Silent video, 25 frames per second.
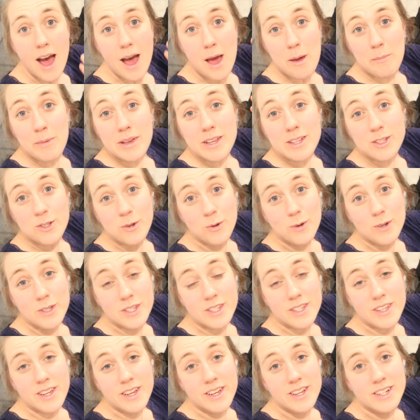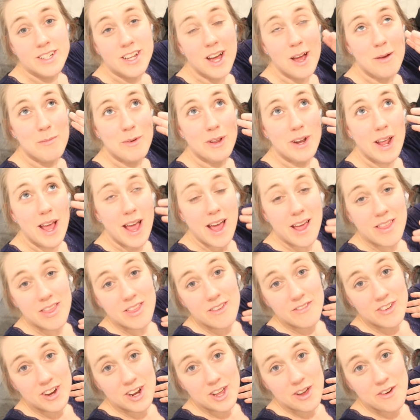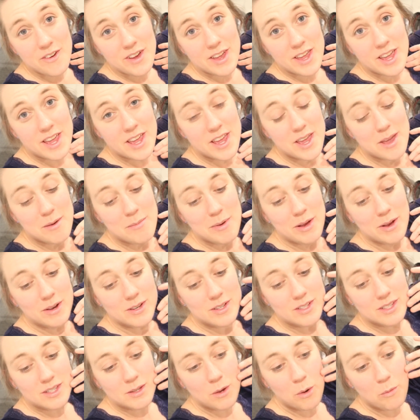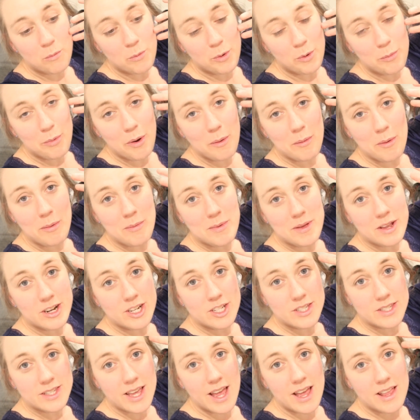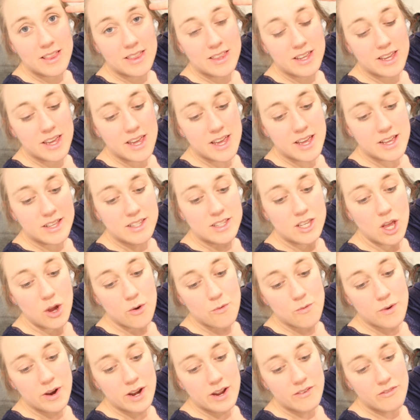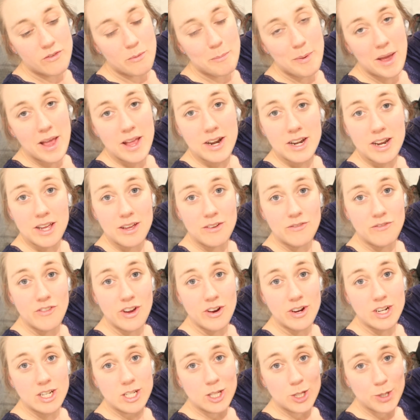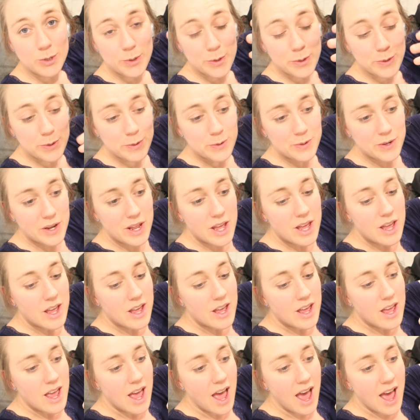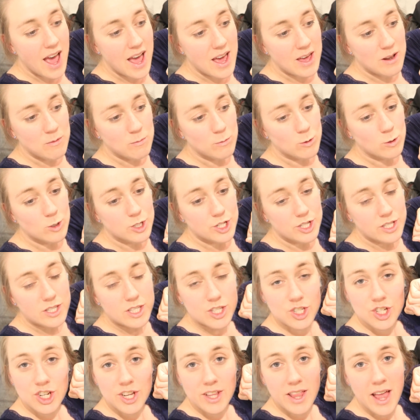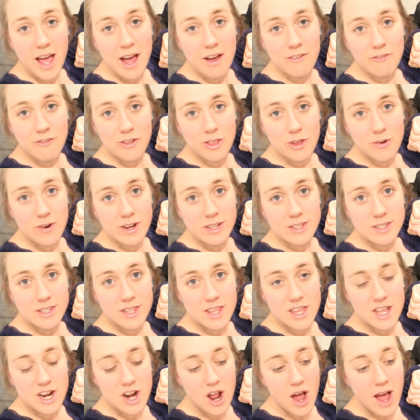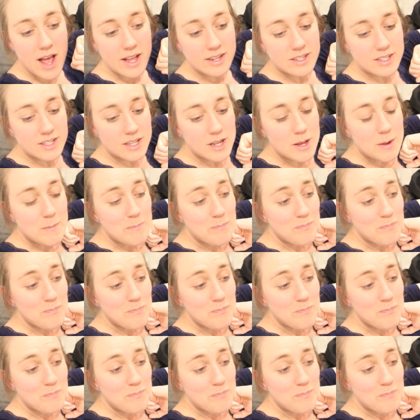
I'm exhausted. I'm going to end the video here because we'll probably just get the kids ready for bed very soon and we'll just chill out for the rest of the night.